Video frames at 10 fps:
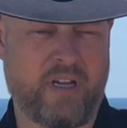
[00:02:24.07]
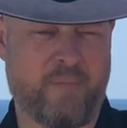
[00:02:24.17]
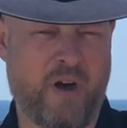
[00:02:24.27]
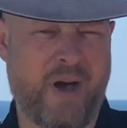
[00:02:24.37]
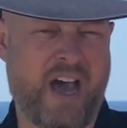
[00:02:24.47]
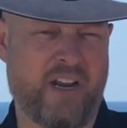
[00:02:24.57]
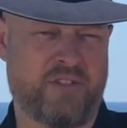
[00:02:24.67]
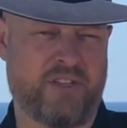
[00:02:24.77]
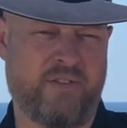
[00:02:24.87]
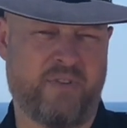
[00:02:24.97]
Moana,
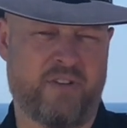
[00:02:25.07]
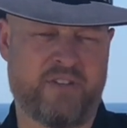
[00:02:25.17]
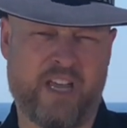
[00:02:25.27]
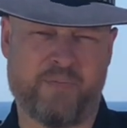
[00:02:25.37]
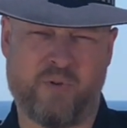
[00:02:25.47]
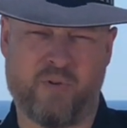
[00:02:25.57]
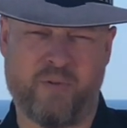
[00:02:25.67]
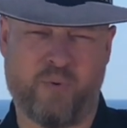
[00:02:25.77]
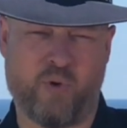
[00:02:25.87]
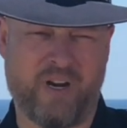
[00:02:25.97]
Seaford, Southport
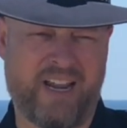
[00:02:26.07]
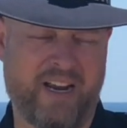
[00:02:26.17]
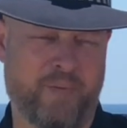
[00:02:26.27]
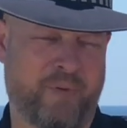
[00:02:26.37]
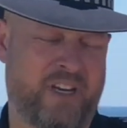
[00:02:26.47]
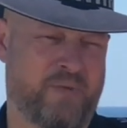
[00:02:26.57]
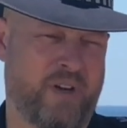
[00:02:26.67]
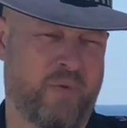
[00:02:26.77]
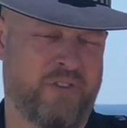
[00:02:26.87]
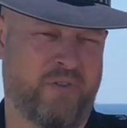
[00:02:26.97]
and Portnalunga, please
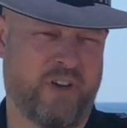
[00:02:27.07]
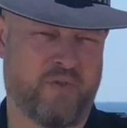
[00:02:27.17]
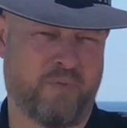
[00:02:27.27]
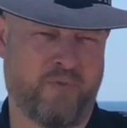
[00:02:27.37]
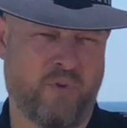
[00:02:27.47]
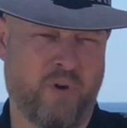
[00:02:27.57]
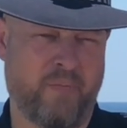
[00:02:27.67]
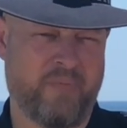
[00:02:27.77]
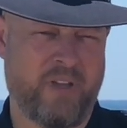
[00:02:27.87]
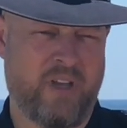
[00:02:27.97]
ring
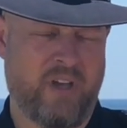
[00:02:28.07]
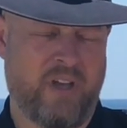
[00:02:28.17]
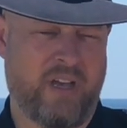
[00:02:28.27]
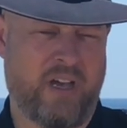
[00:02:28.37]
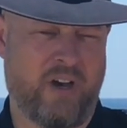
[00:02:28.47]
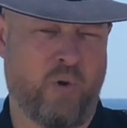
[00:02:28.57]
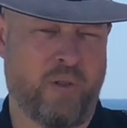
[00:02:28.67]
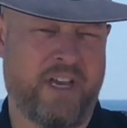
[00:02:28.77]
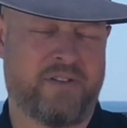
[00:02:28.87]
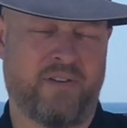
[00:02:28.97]
131444.
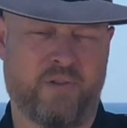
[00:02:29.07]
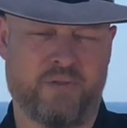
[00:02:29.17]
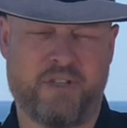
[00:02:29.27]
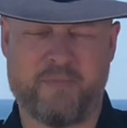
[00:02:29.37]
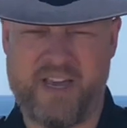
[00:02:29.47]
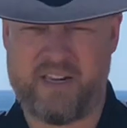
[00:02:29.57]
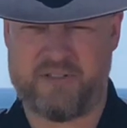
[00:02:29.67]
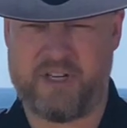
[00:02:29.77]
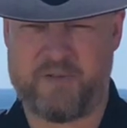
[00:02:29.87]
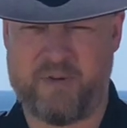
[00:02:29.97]
All else, just make an
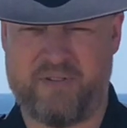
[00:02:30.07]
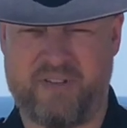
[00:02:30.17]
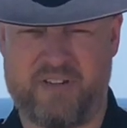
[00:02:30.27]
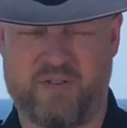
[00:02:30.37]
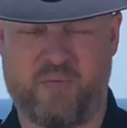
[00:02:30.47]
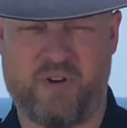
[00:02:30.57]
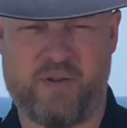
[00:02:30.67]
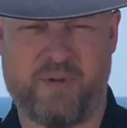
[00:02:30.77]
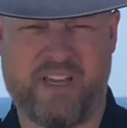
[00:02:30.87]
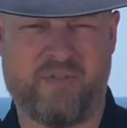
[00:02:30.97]
assessment as to what
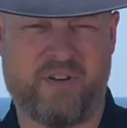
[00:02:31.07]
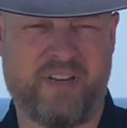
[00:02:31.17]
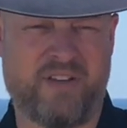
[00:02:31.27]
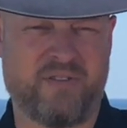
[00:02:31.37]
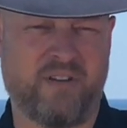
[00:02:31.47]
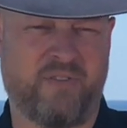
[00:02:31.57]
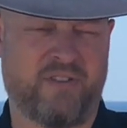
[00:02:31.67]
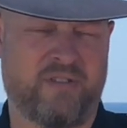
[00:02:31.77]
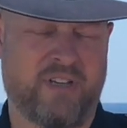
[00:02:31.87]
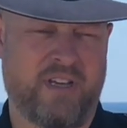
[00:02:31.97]
you believe it is. If
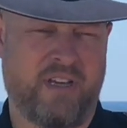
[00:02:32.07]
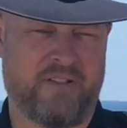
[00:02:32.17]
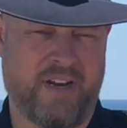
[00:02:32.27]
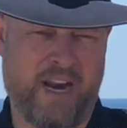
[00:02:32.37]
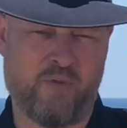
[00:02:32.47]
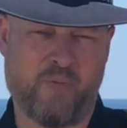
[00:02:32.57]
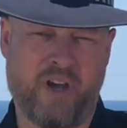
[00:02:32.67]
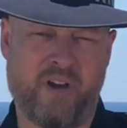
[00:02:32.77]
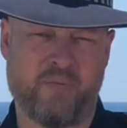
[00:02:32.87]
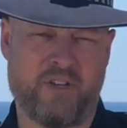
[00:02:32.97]
it is an animal
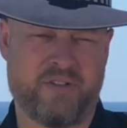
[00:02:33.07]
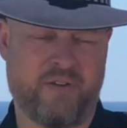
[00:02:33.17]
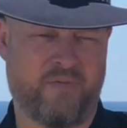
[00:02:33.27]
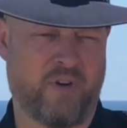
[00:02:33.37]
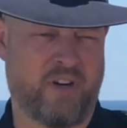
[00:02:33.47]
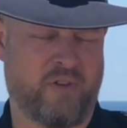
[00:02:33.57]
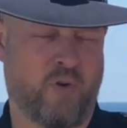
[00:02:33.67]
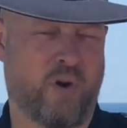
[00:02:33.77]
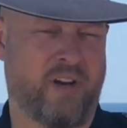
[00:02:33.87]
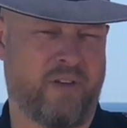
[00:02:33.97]
bone and we find
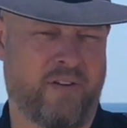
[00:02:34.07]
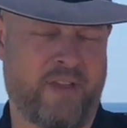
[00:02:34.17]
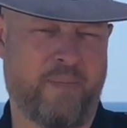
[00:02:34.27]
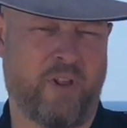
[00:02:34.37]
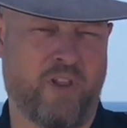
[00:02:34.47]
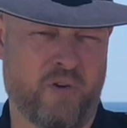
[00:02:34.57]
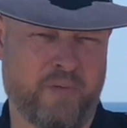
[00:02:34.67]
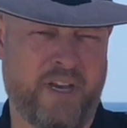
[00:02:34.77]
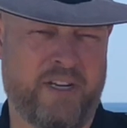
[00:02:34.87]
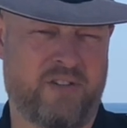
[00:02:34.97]
quite a lot of them along
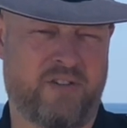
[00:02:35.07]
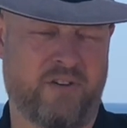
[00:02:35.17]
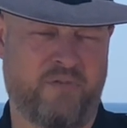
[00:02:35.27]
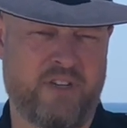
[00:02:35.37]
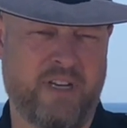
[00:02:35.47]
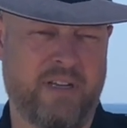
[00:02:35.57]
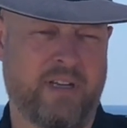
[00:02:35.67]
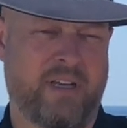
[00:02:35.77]
the beach due to fishing,